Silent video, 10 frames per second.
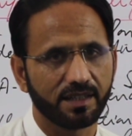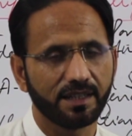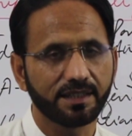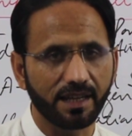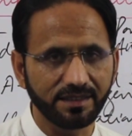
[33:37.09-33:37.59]

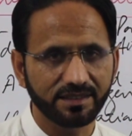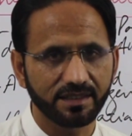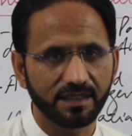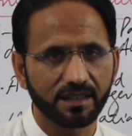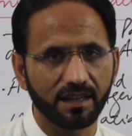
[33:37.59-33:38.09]

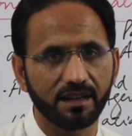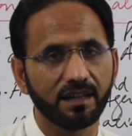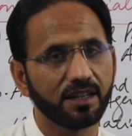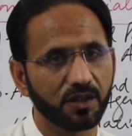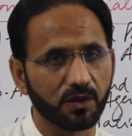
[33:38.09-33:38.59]
Intense
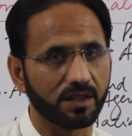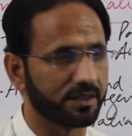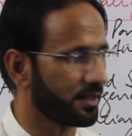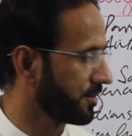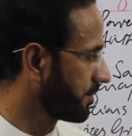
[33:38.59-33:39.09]
Care
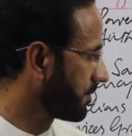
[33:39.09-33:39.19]
Unit.